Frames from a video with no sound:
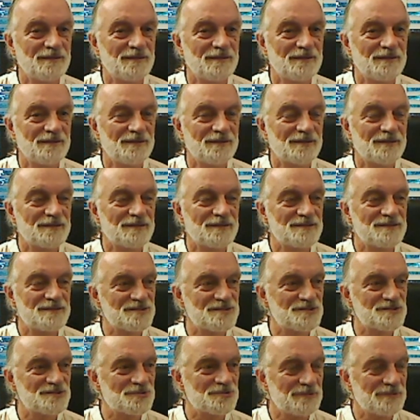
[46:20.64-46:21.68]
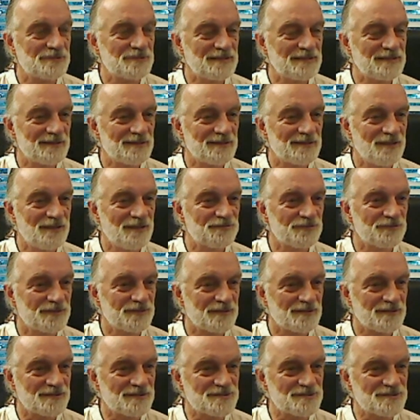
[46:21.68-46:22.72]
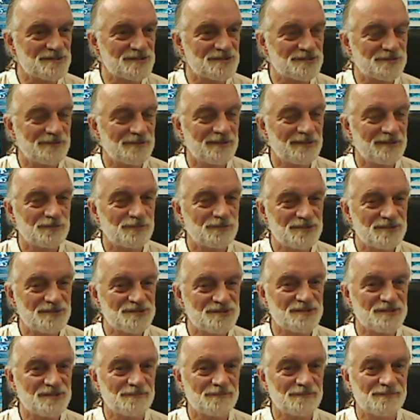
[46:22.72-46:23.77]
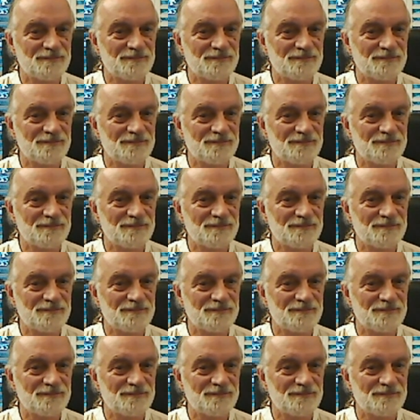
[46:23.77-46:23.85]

there is this great love in us, this great wisdom